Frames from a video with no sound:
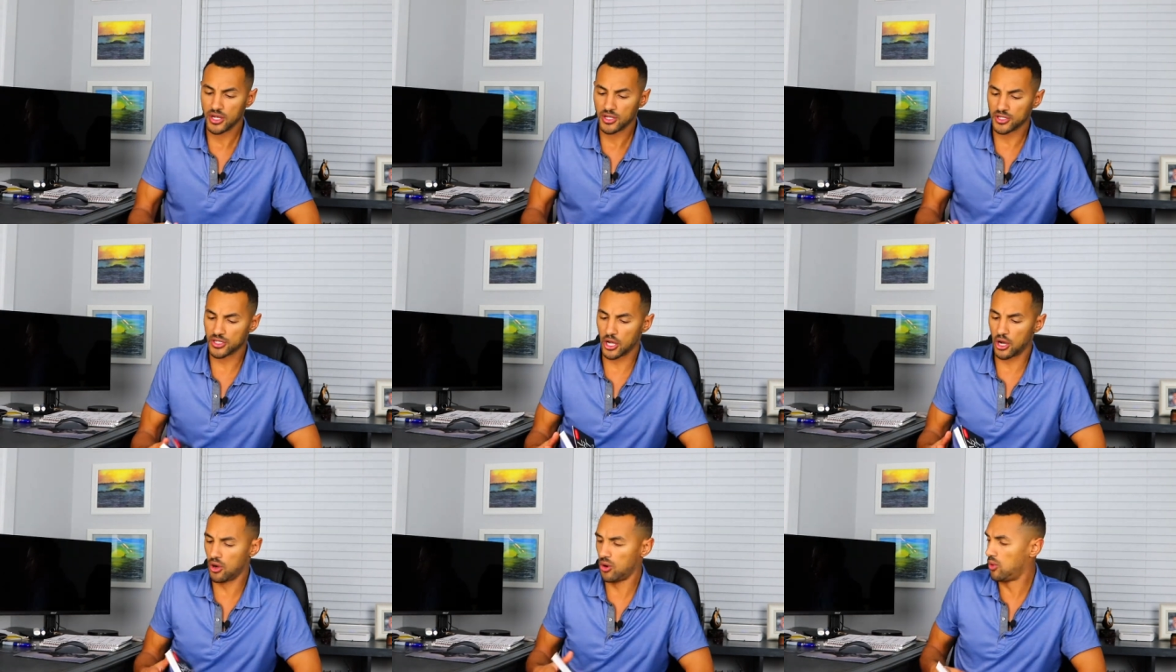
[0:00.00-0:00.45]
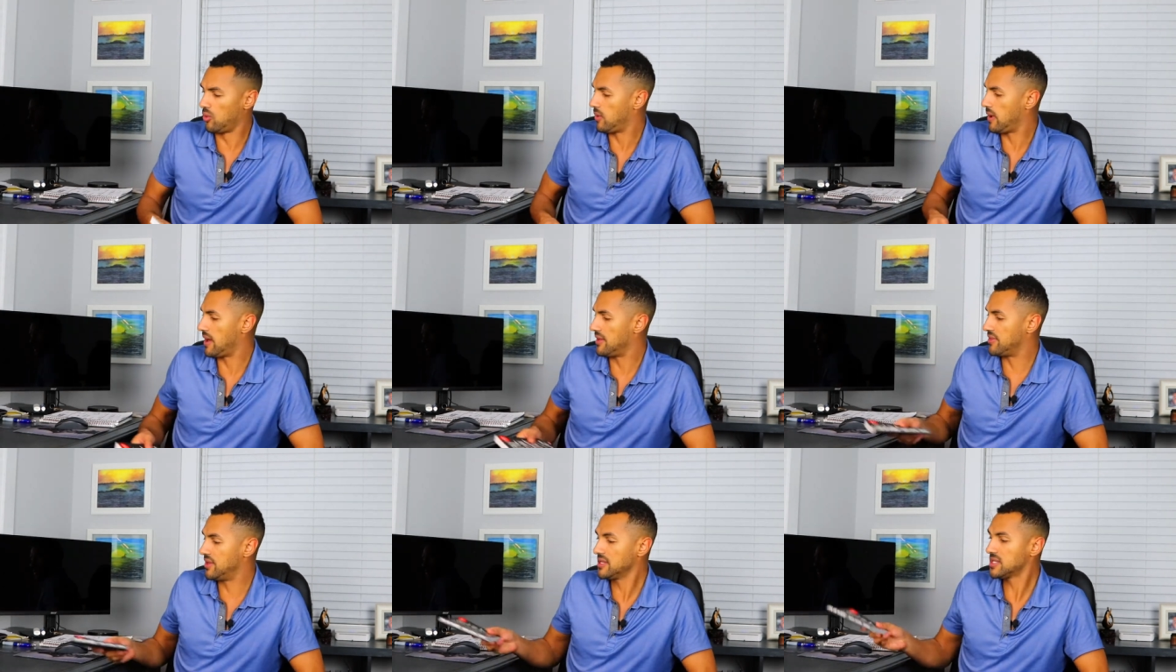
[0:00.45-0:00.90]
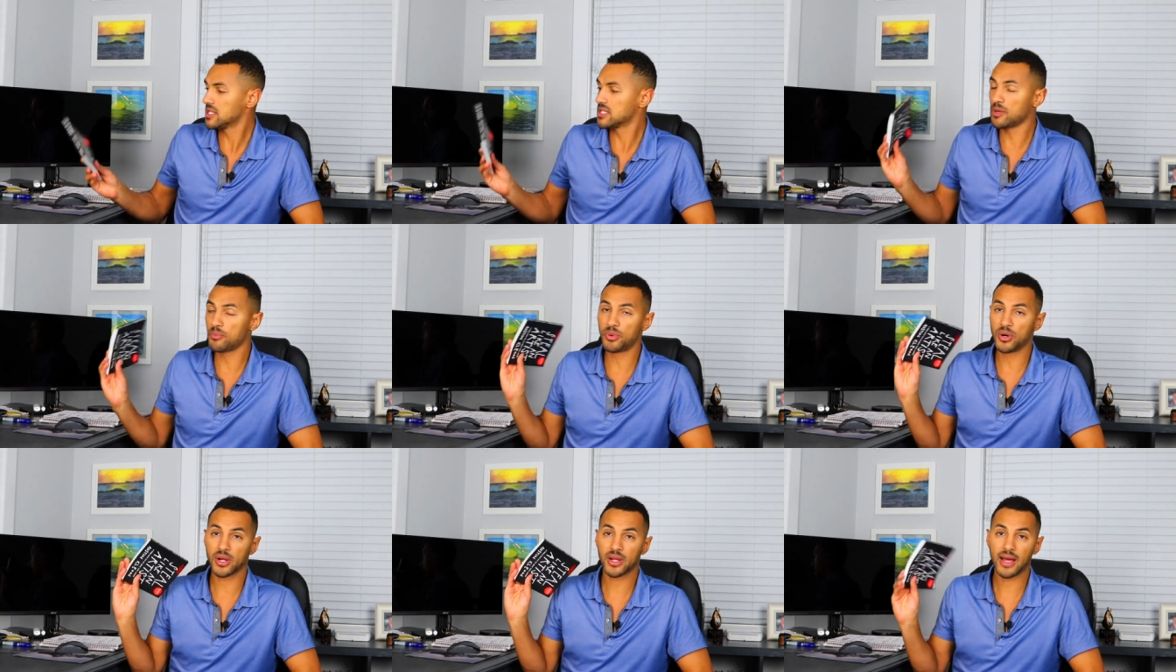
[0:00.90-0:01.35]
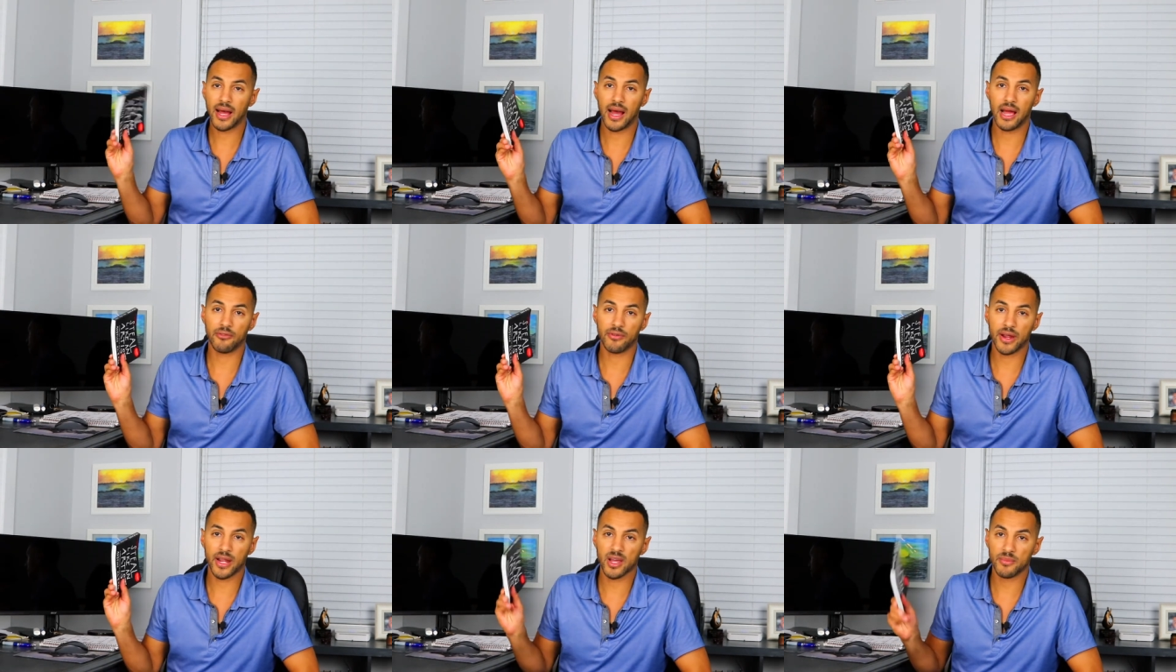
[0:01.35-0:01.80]
So this is a book
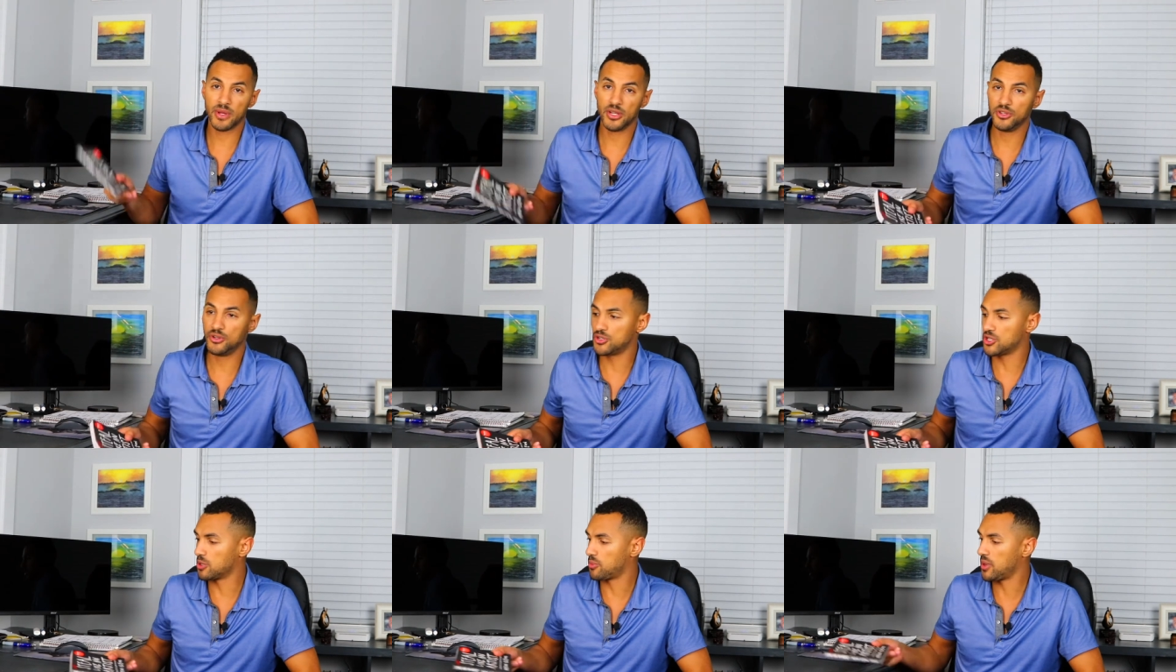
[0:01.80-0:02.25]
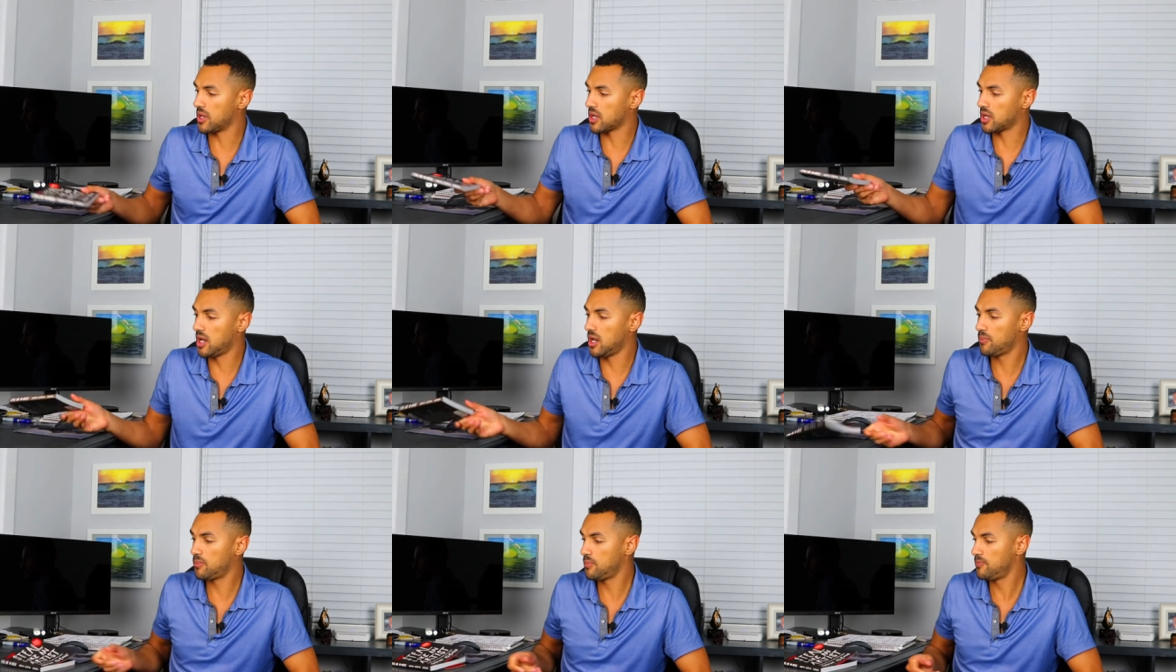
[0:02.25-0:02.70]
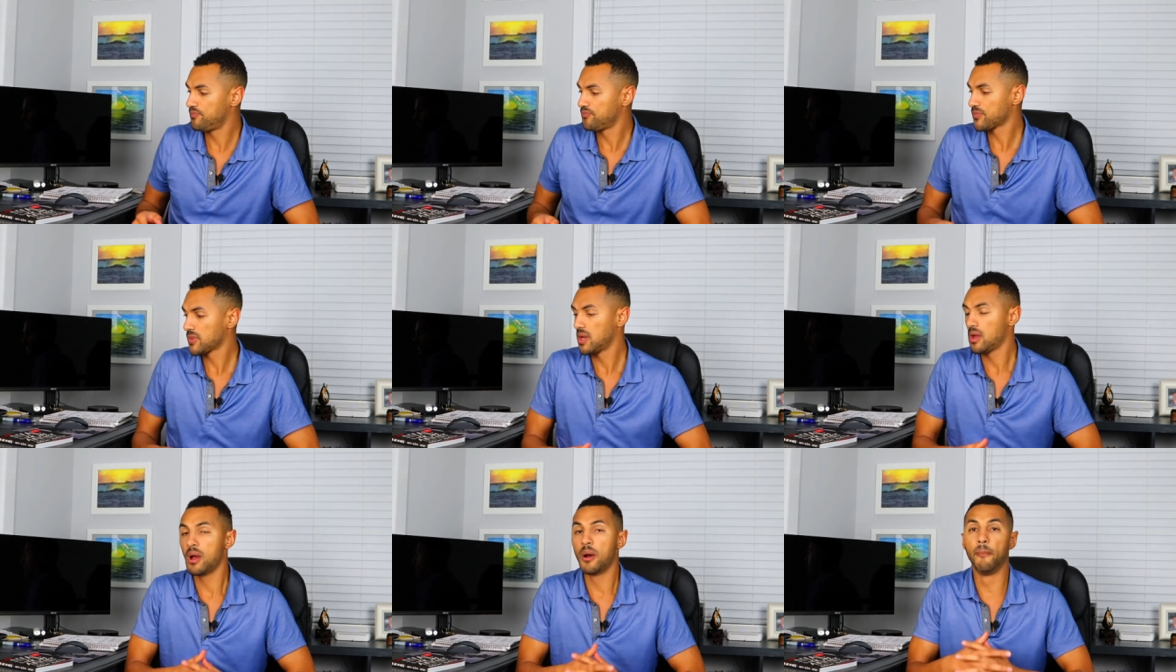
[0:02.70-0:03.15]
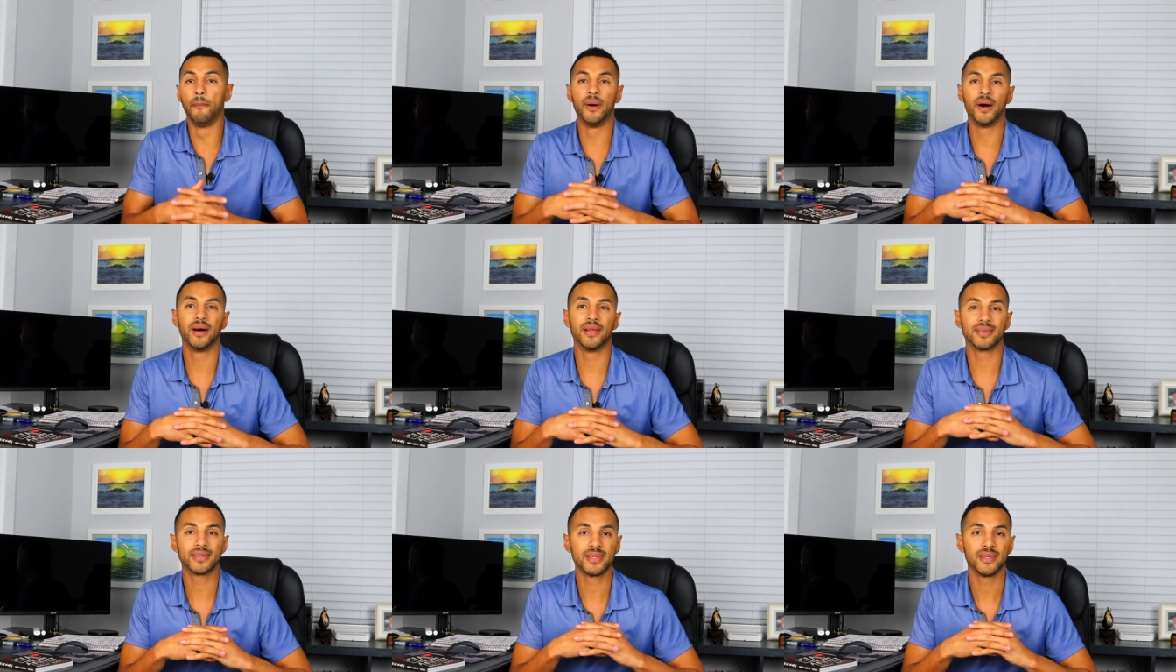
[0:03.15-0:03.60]
I recommend you should pick up,
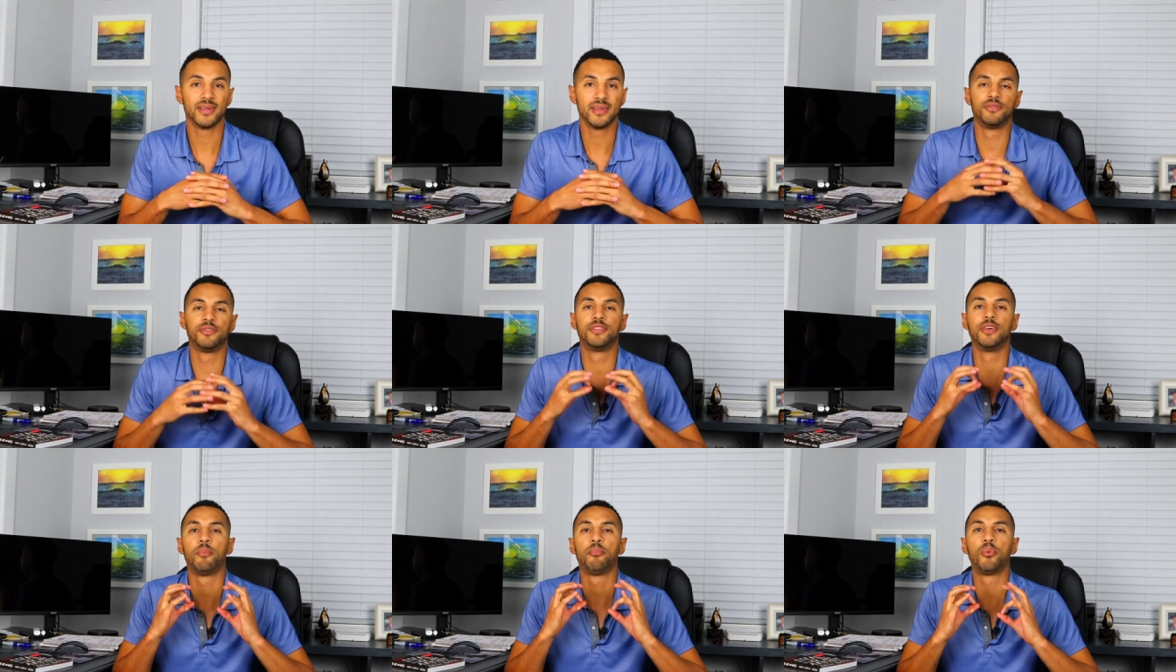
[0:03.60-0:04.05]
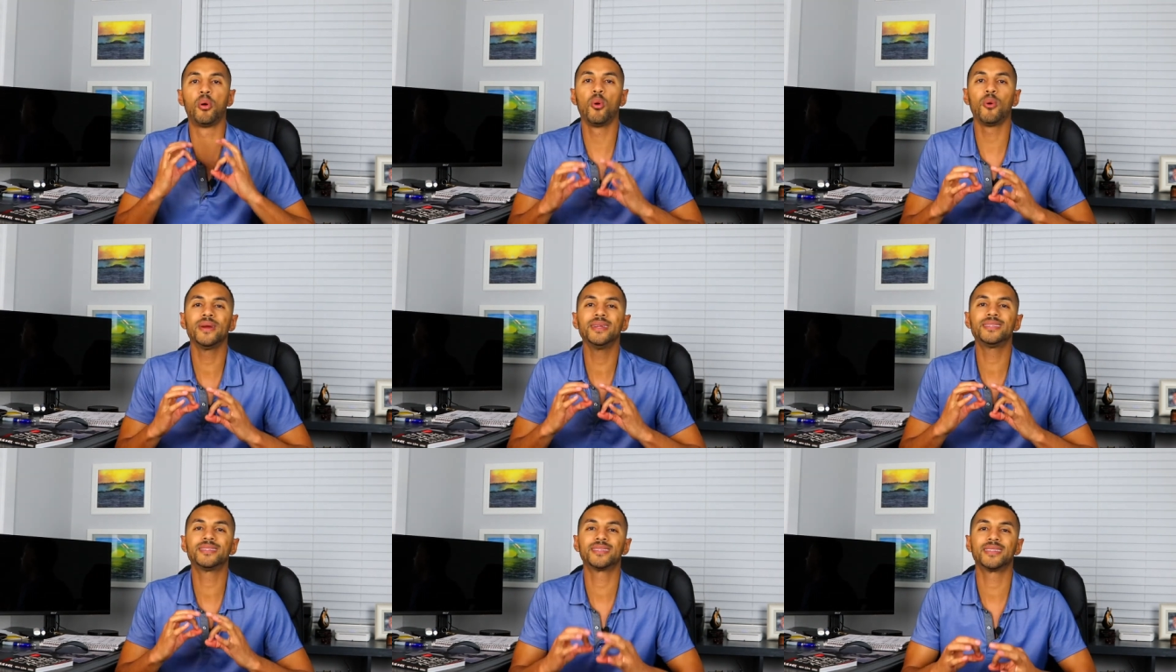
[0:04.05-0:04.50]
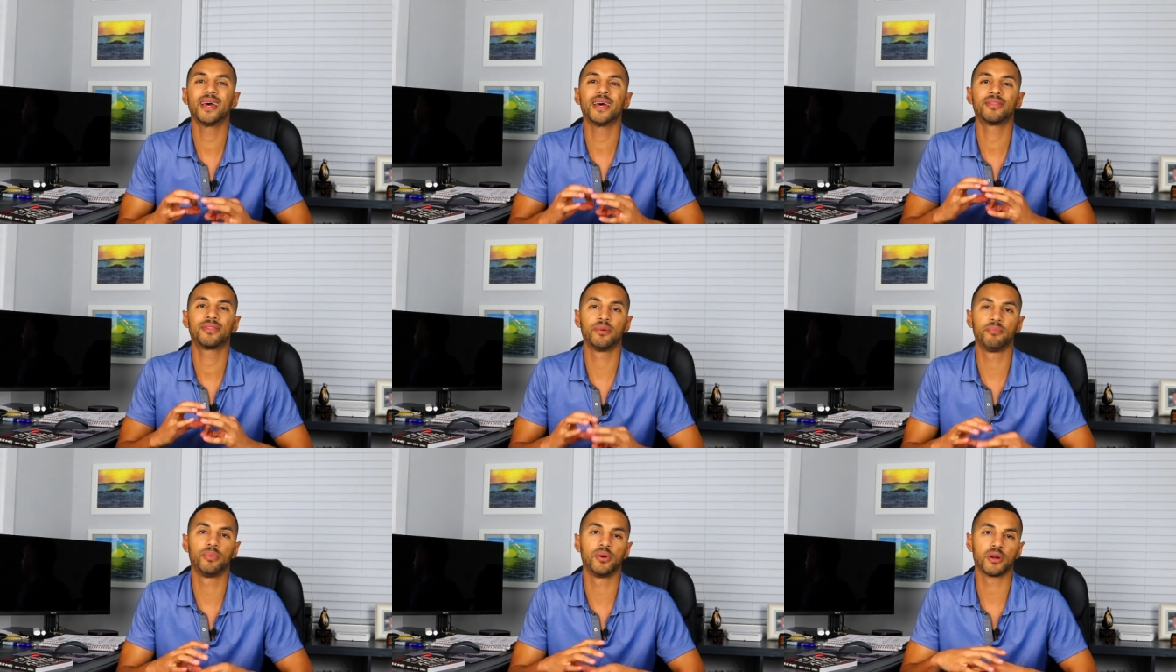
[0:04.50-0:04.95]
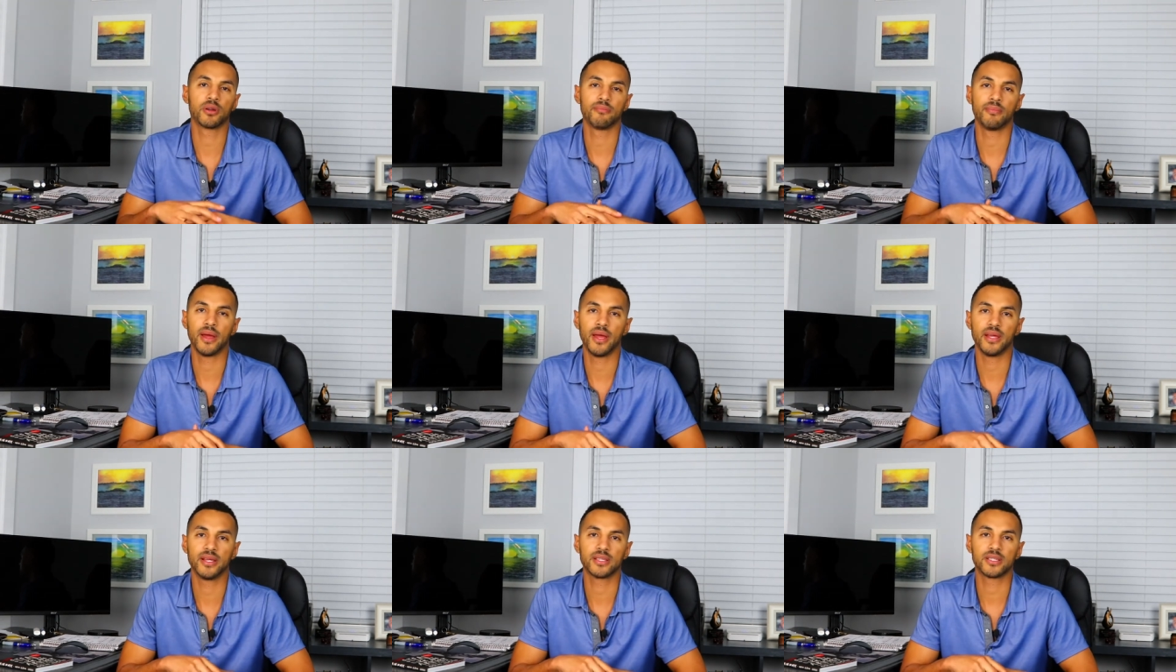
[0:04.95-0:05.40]
but the points that the book
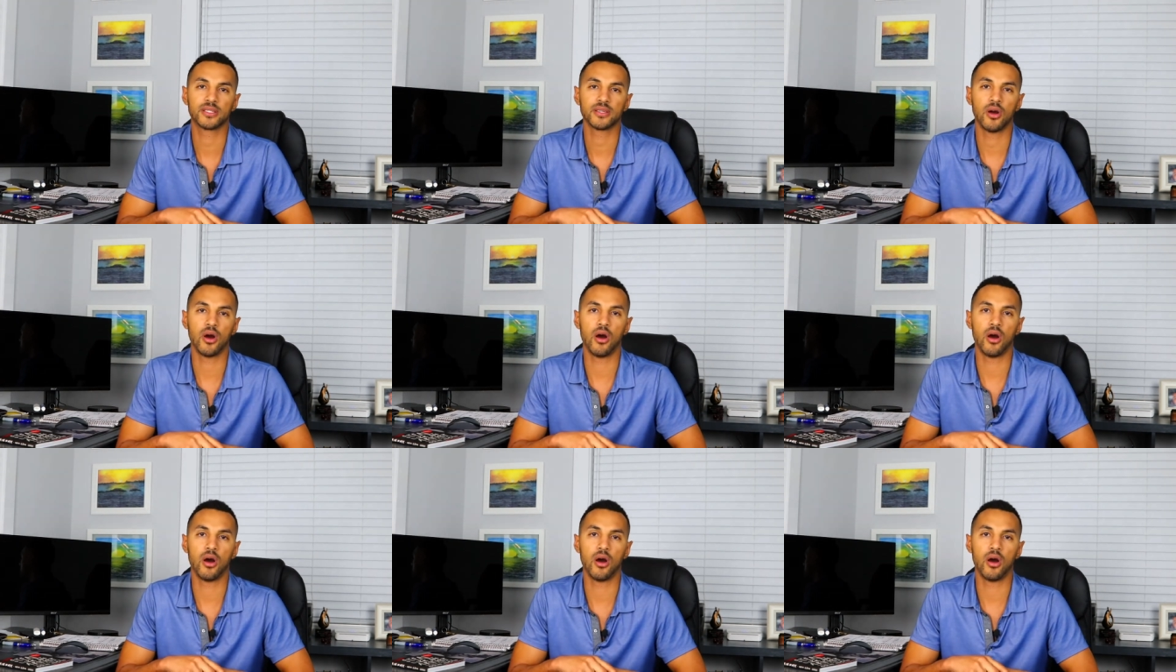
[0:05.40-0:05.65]
makes